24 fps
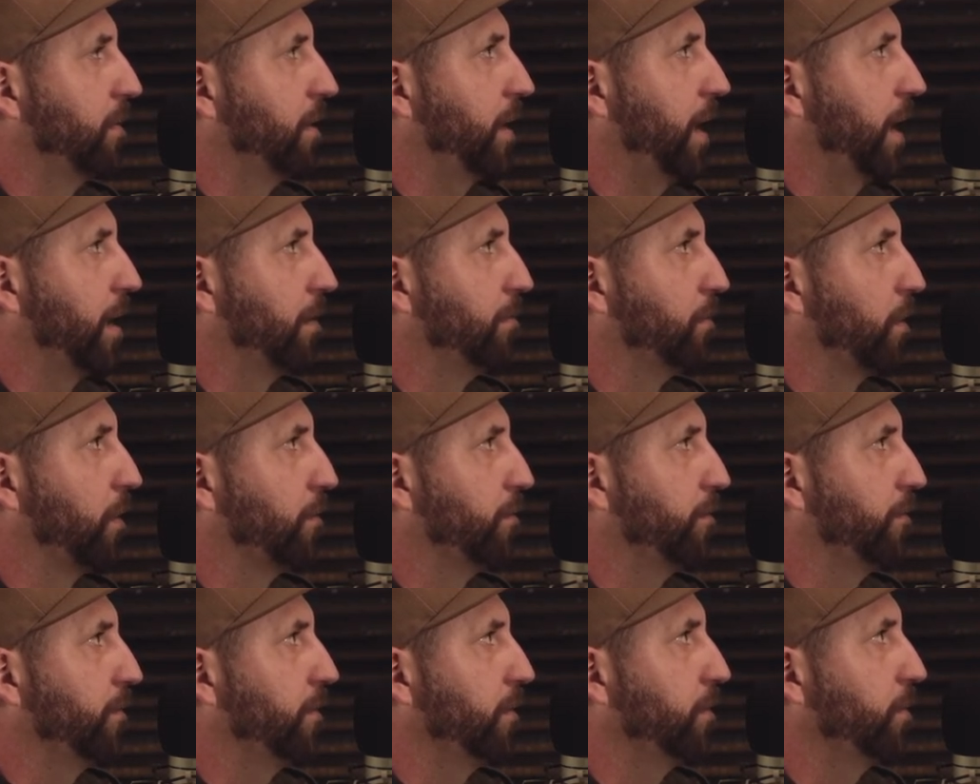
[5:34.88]
kind of more
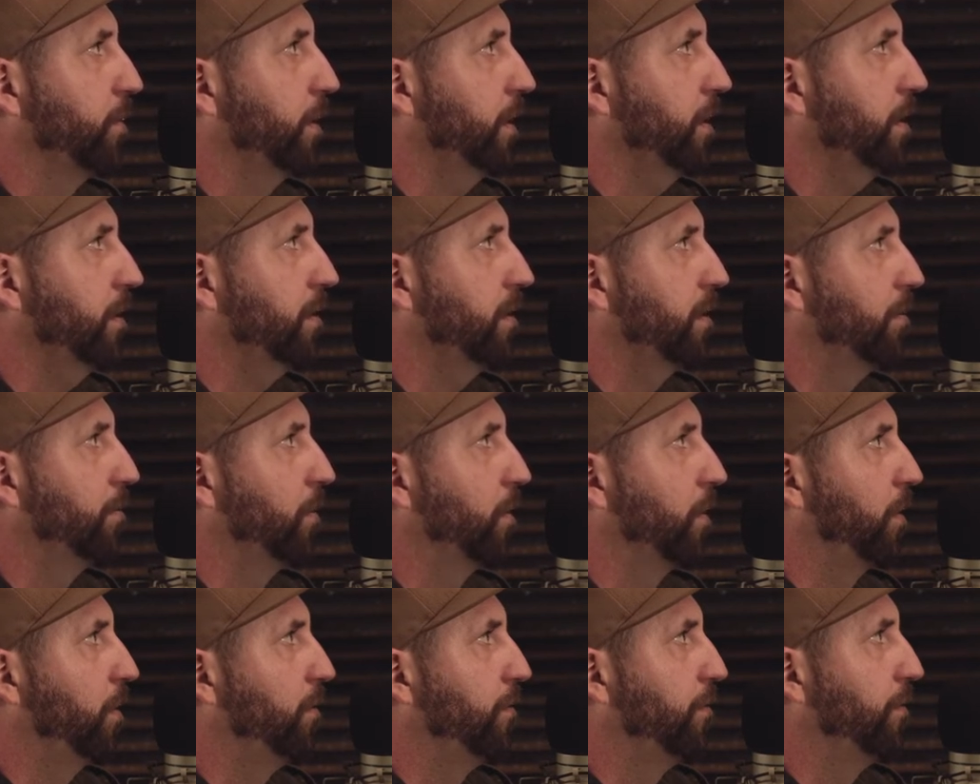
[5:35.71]
fluent the
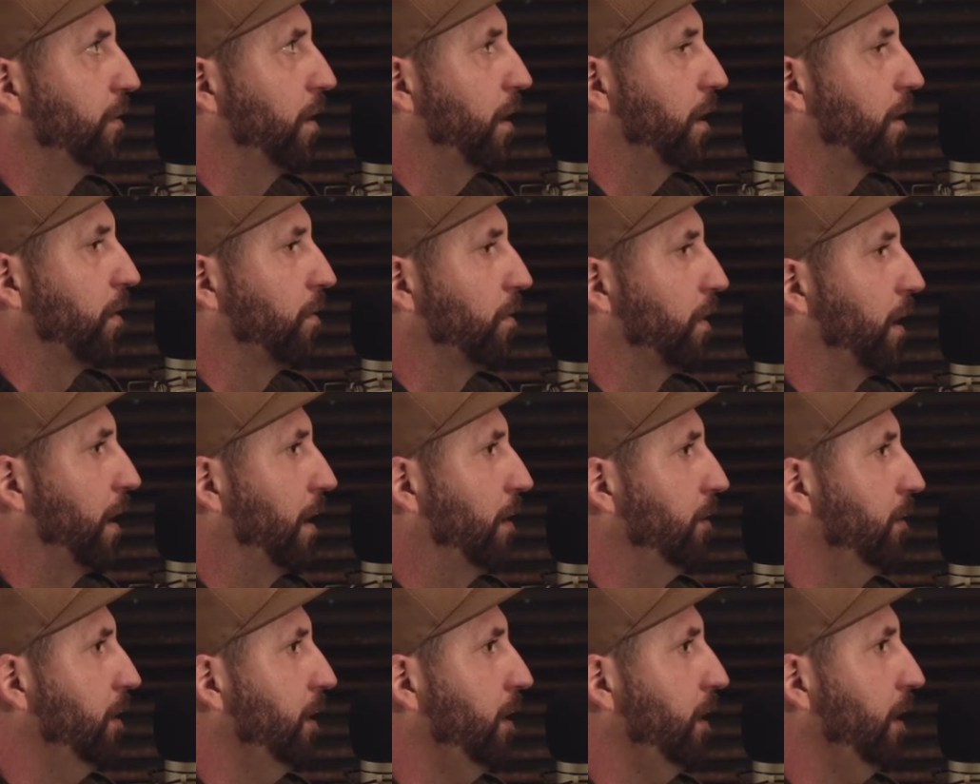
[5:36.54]
more you fuck
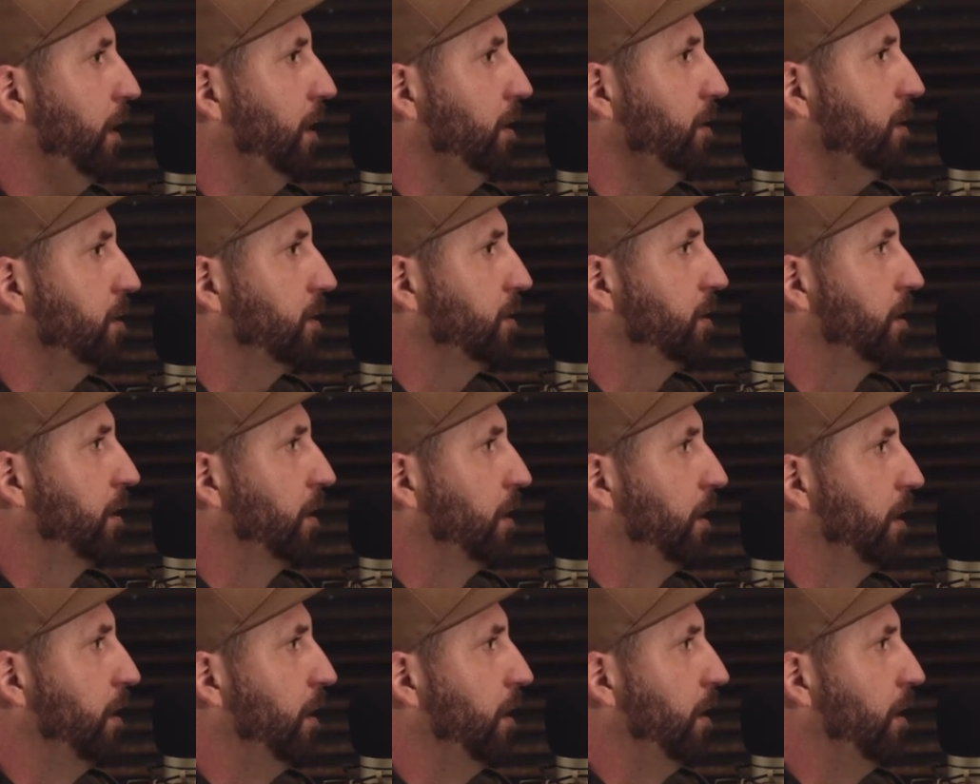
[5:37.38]
around, I guess. Yeah.